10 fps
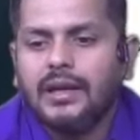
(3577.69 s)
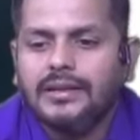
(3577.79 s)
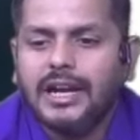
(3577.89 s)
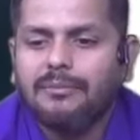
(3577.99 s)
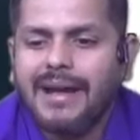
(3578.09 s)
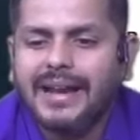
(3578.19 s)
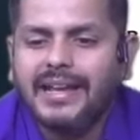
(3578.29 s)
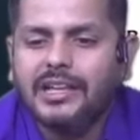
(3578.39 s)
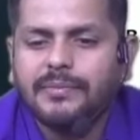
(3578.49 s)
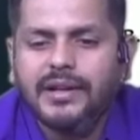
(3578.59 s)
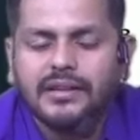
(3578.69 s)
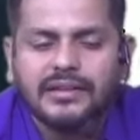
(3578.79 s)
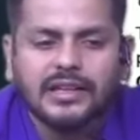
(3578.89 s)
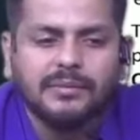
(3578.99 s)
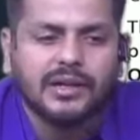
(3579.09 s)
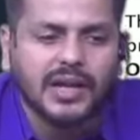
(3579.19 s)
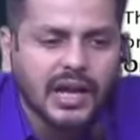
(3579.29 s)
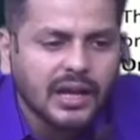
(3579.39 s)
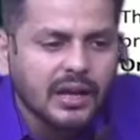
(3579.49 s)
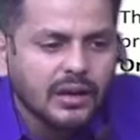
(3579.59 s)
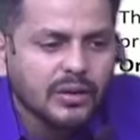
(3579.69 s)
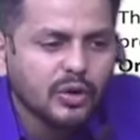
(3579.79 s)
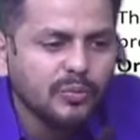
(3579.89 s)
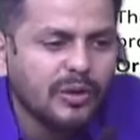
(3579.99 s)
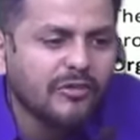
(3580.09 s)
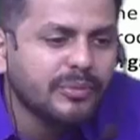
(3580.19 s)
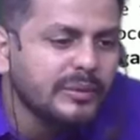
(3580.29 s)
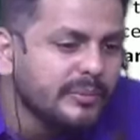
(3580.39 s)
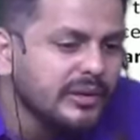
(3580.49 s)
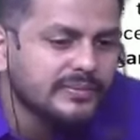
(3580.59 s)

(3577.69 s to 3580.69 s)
that management is nothing but a group of people.